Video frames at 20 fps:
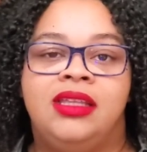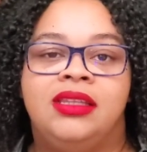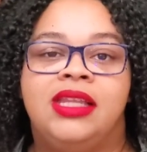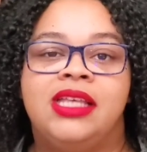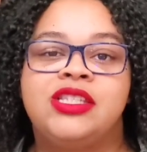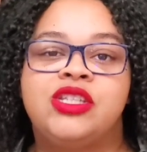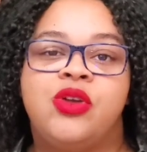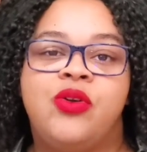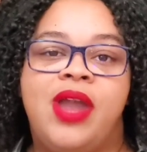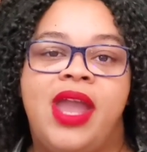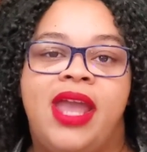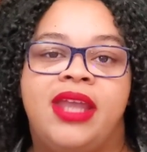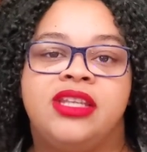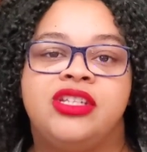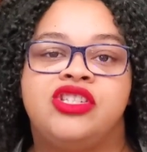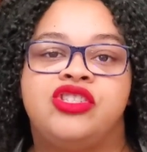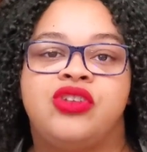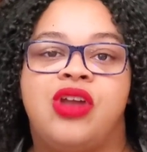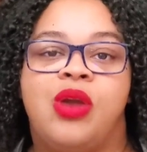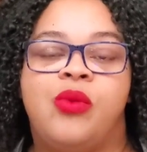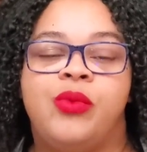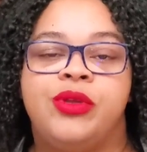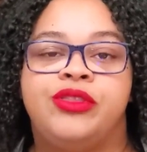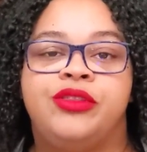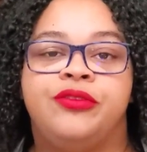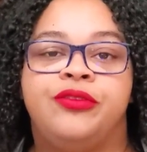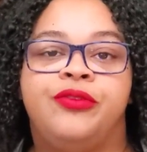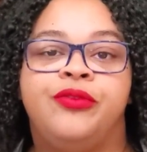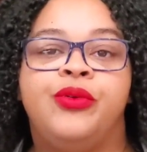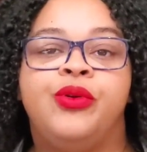Let's go ahead and start with
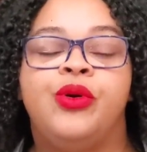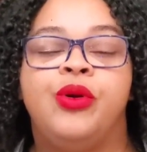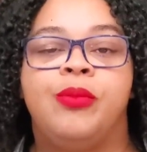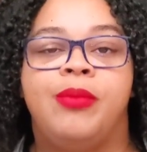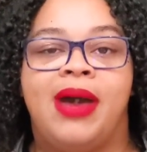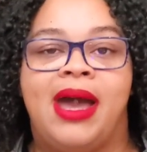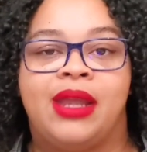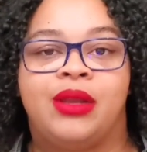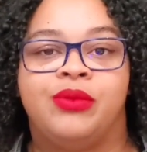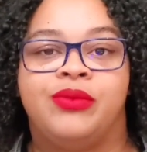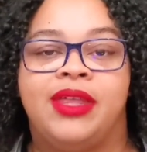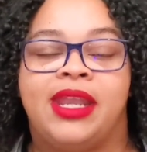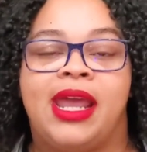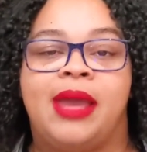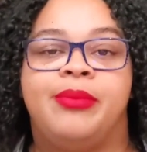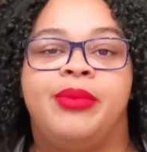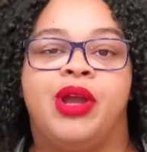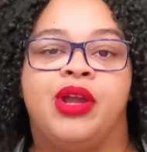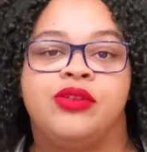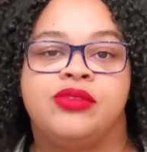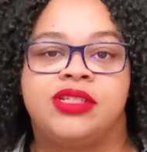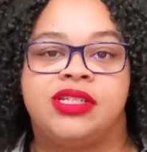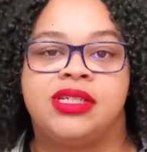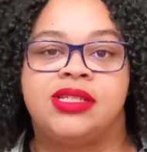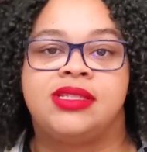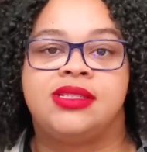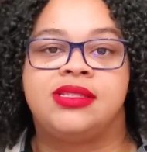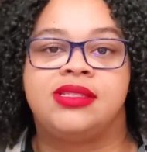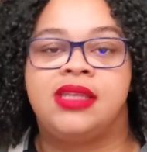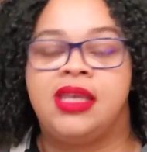the full bottle that I
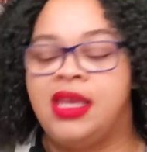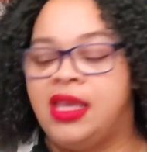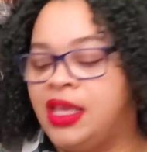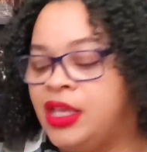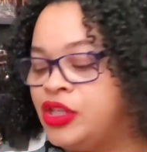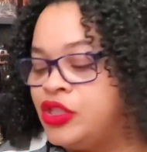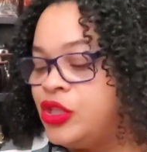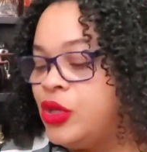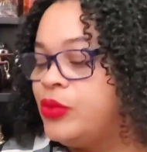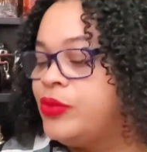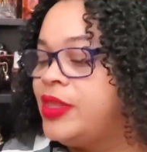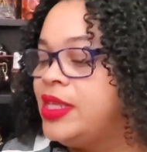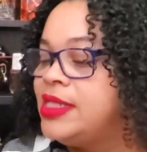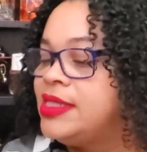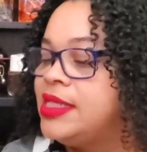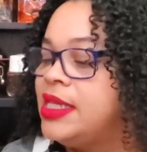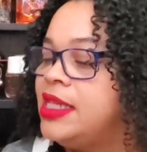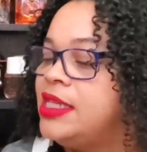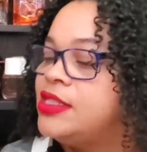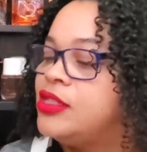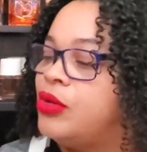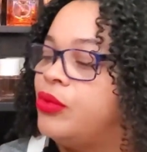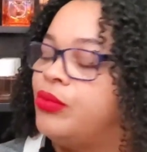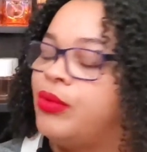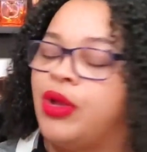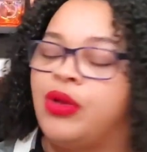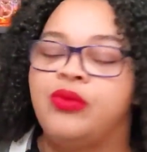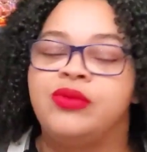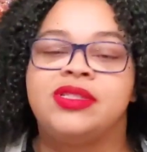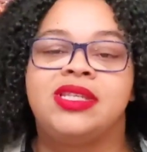purchased. So this is
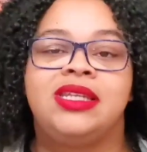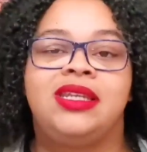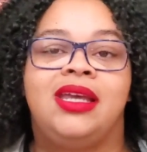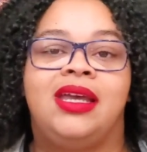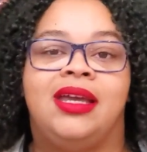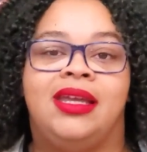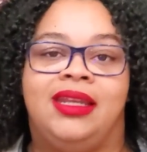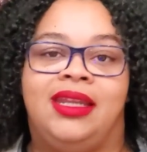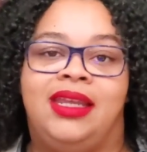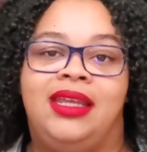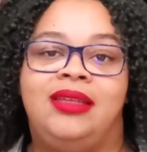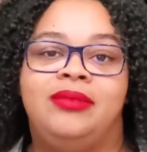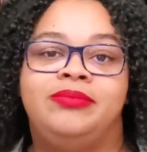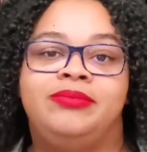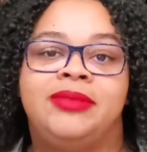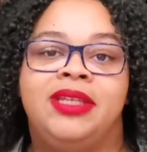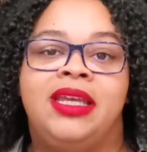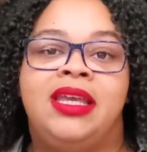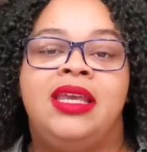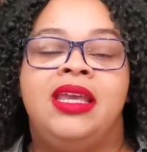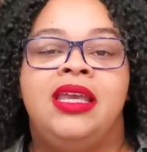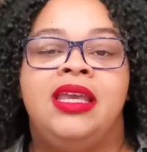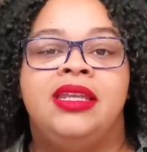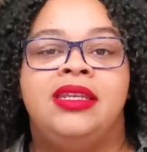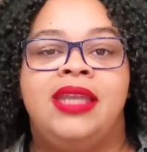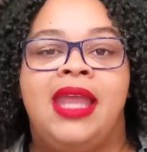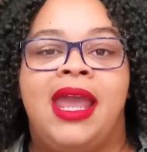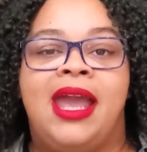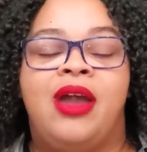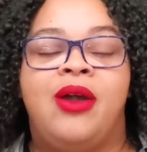Rose and Honey.
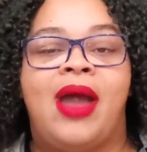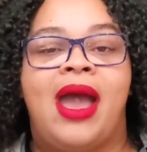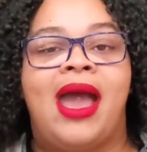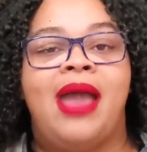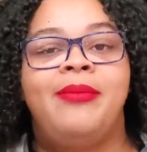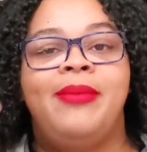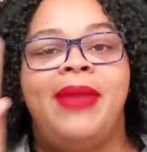Now, I